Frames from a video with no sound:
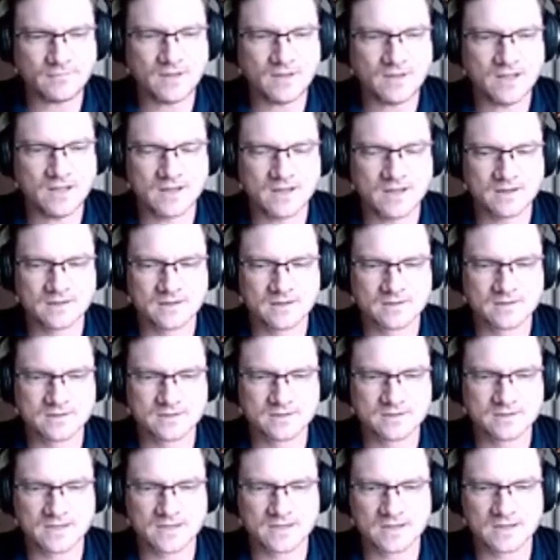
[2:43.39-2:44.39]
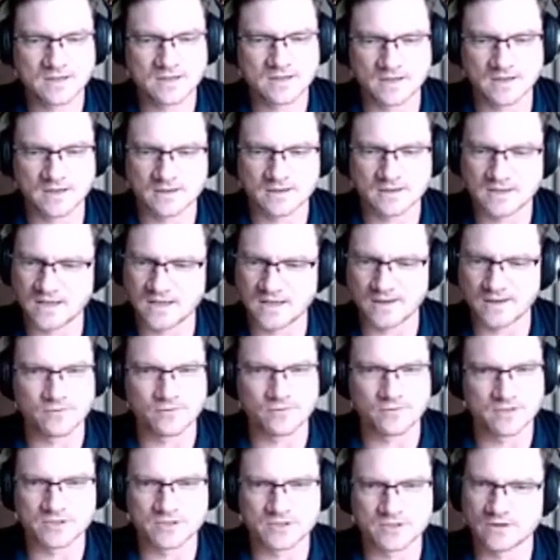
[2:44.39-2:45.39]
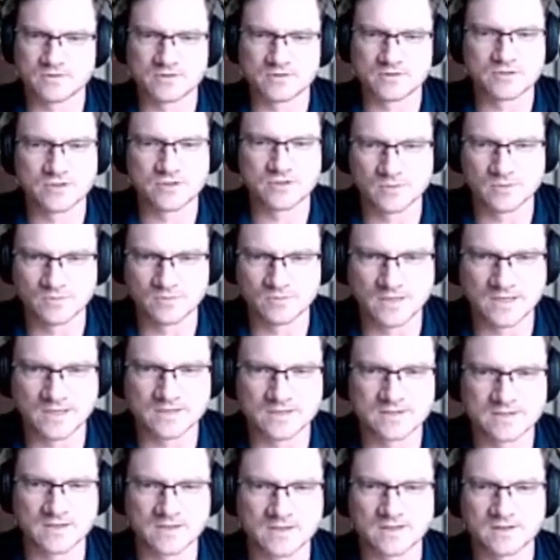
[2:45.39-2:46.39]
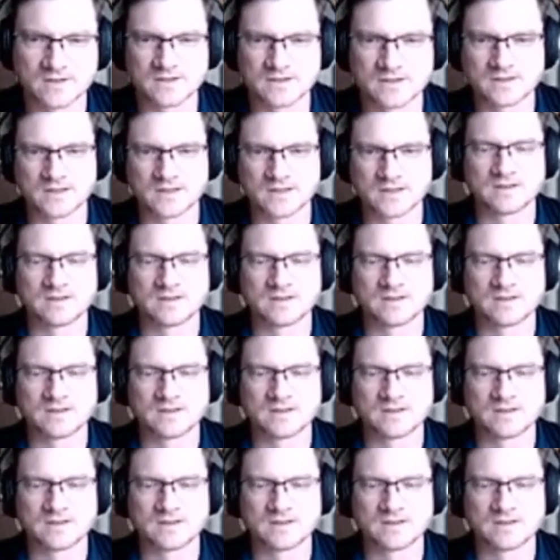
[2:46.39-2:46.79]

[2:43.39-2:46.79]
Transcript: and care for each other as human beings. And I think that